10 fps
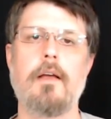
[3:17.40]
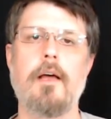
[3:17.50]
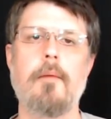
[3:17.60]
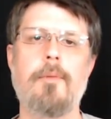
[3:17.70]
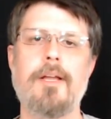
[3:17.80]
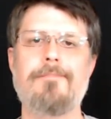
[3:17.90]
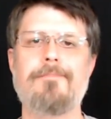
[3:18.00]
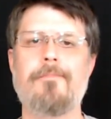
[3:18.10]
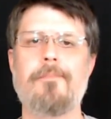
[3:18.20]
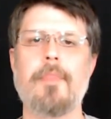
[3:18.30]
But
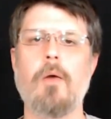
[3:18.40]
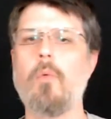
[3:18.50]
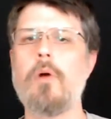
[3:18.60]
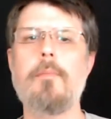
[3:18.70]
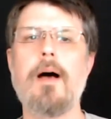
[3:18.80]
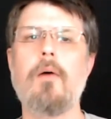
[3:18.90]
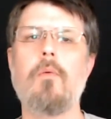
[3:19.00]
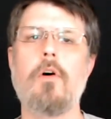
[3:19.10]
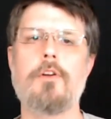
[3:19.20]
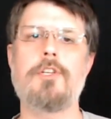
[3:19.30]
what about
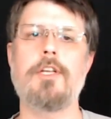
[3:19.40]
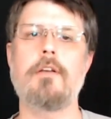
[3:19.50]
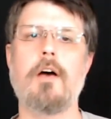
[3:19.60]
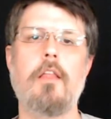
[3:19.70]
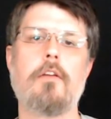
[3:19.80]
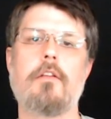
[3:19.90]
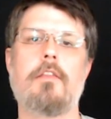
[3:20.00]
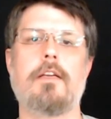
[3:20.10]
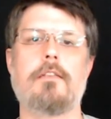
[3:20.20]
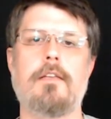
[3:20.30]
washing other
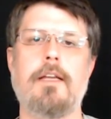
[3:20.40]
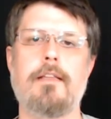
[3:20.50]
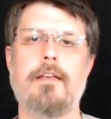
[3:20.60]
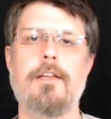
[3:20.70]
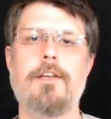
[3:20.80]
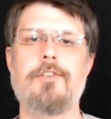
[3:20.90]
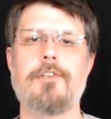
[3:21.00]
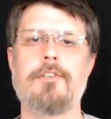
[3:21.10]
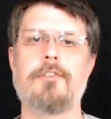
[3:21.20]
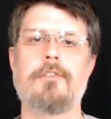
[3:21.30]
things like the
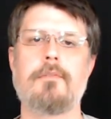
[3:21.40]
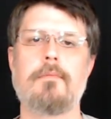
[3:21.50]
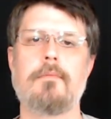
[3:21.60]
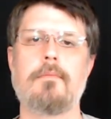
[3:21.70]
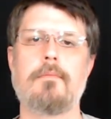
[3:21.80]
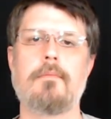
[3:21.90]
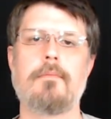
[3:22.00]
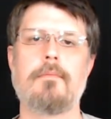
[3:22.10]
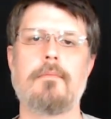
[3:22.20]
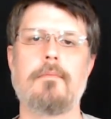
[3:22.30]
dishes?
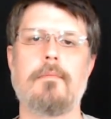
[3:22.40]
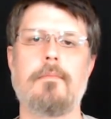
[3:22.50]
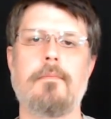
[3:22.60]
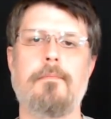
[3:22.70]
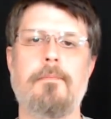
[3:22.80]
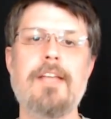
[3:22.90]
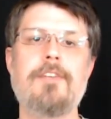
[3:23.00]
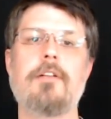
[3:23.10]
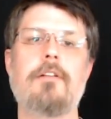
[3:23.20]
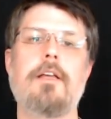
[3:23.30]

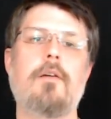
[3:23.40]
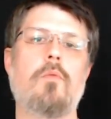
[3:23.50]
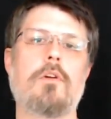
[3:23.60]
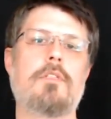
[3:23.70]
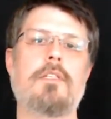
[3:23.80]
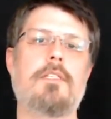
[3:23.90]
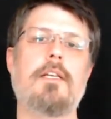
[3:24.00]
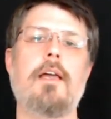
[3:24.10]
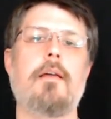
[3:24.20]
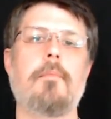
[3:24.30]
Basically, it works the
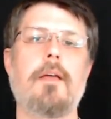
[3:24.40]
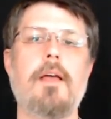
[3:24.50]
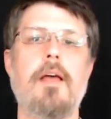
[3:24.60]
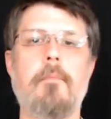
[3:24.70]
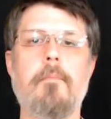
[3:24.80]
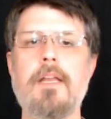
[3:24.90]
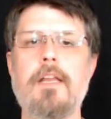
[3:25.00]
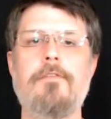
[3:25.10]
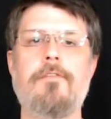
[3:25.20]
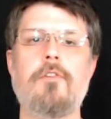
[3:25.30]
same. Many
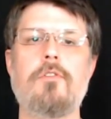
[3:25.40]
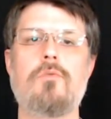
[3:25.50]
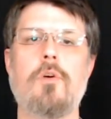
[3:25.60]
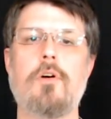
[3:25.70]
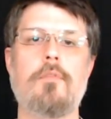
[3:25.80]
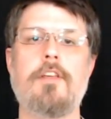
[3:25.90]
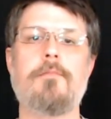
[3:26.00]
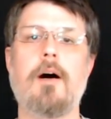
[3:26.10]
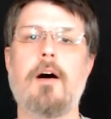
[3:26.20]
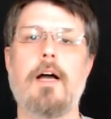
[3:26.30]
foods will leave
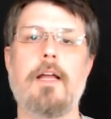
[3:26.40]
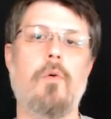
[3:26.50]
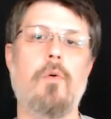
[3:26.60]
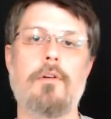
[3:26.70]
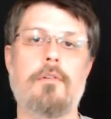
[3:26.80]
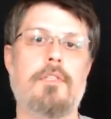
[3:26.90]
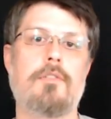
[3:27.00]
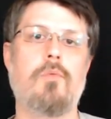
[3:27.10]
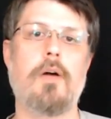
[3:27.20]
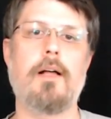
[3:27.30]
behind oils as
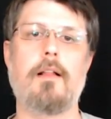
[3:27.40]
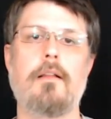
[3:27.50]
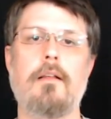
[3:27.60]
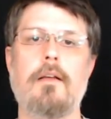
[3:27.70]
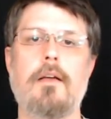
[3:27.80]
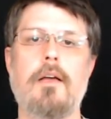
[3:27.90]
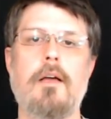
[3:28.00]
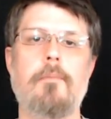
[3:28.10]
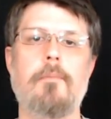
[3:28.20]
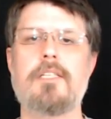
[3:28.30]
well.
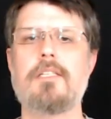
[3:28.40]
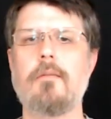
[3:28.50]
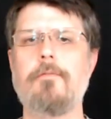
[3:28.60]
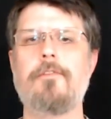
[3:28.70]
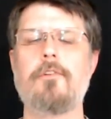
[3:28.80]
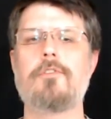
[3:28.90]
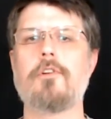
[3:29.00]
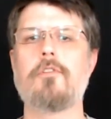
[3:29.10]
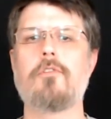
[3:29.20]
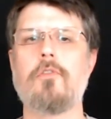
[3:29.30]
But some foods
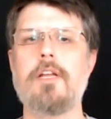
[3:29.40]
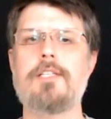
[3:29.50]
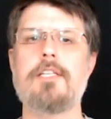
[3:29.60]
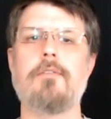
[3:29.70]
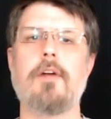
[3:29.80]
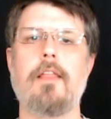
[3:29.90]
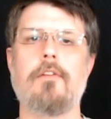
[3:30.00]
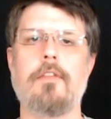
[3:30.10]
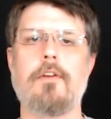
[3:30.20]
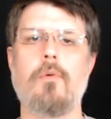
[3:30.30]
are greasy
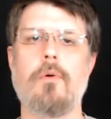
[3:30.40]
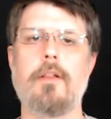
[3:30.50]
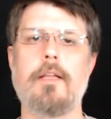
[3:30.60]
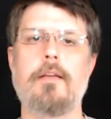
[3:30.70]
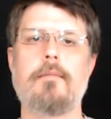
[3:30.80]
rather than oily.